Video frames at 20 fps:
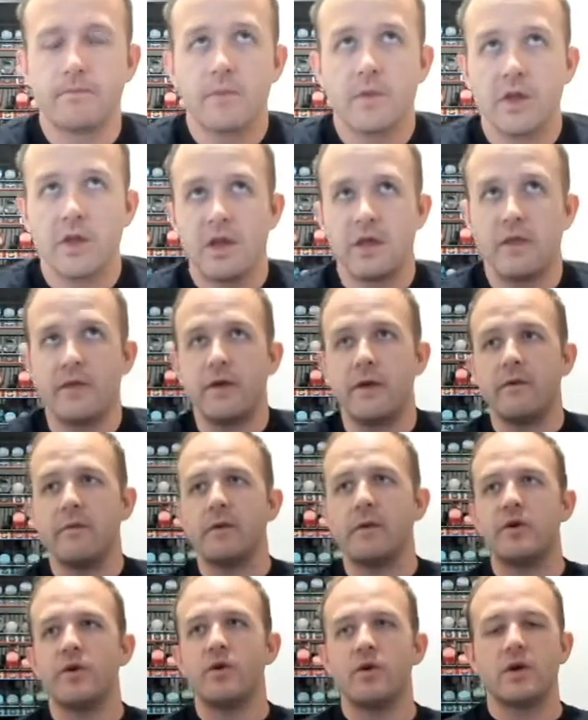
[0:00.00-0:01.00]
they've been
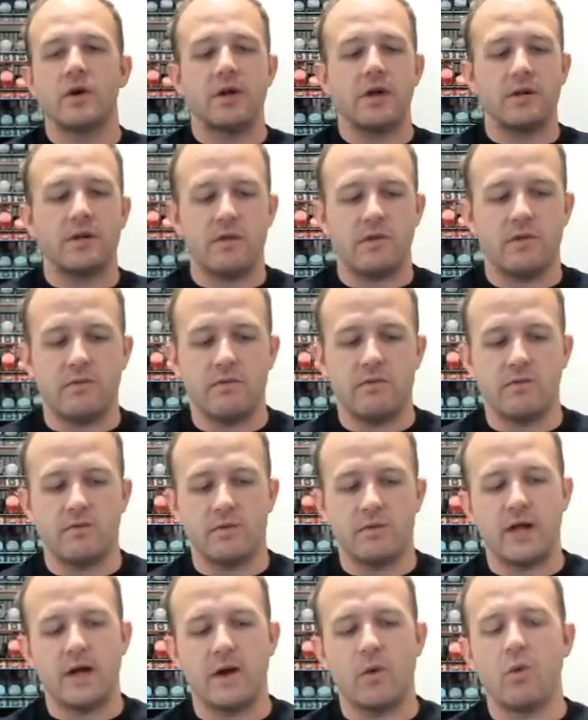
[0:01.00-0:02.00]
doing
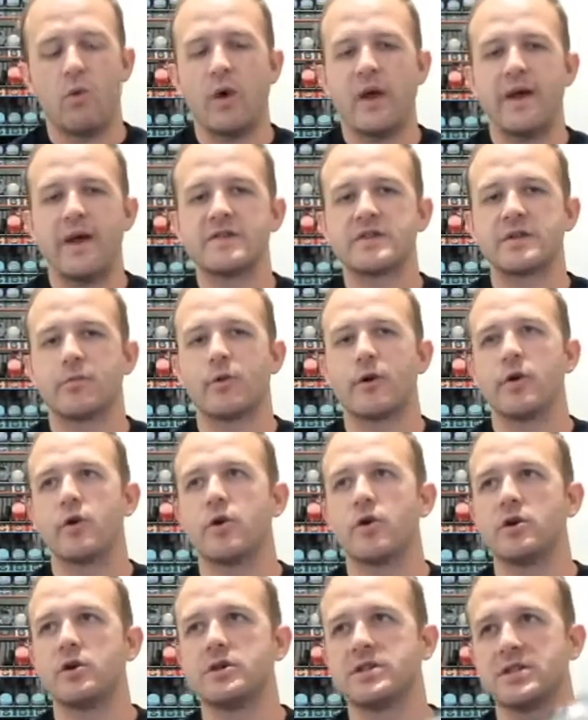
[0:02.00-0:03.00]
kind of waves of
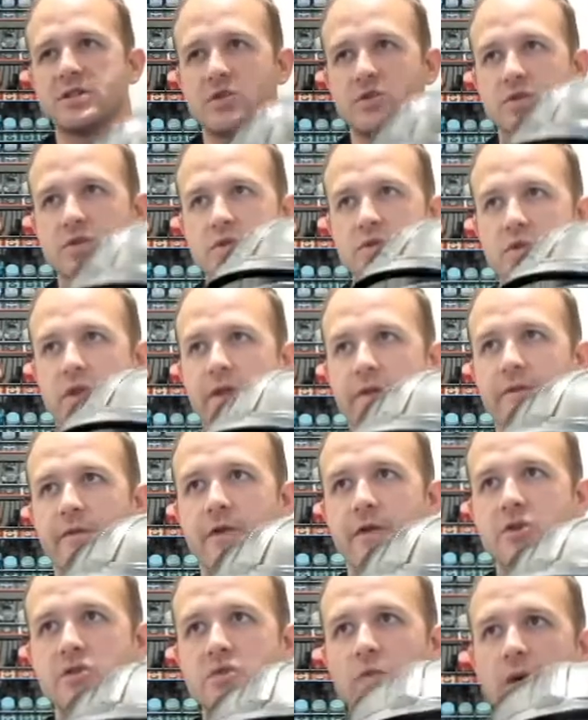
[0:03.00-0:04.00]
pre-orders. This was the
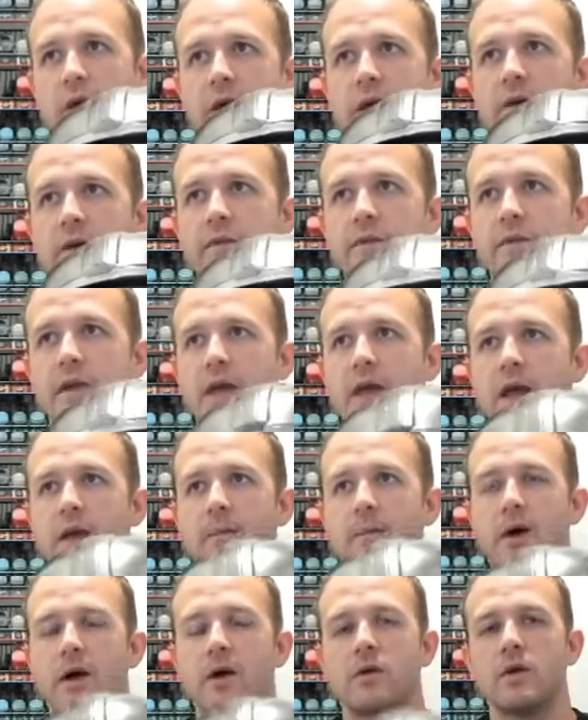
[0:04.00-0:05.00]
first wave that came
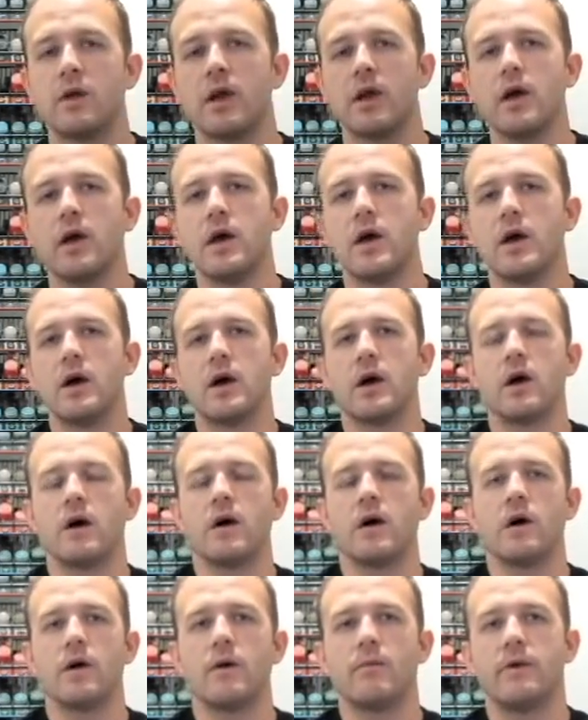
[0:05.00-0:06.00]
out,
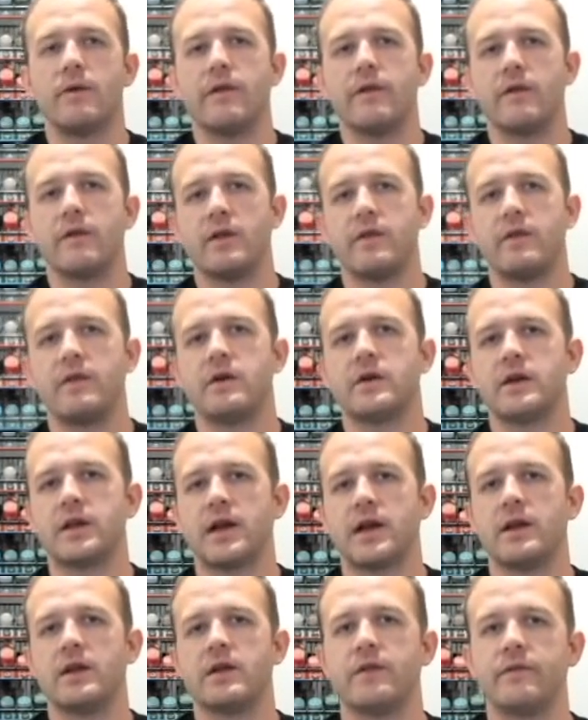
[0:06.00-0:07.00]
and then they're kind
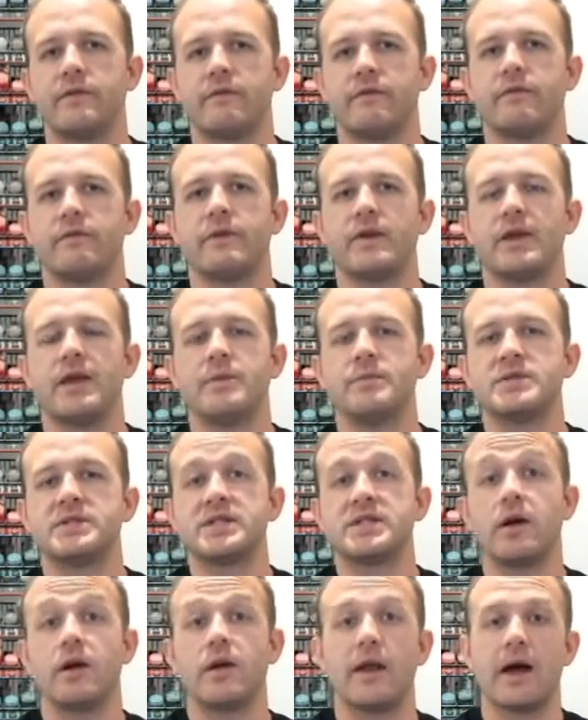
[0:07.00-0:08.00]
of, they keep
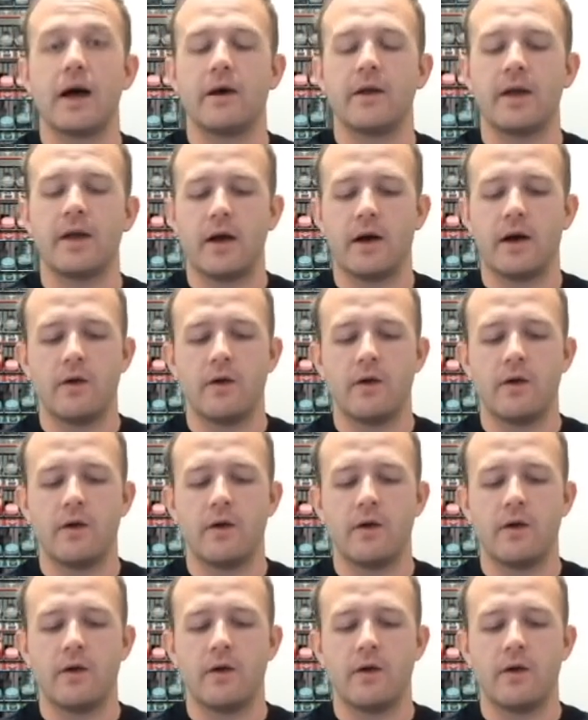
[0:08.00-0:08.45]
selling out now.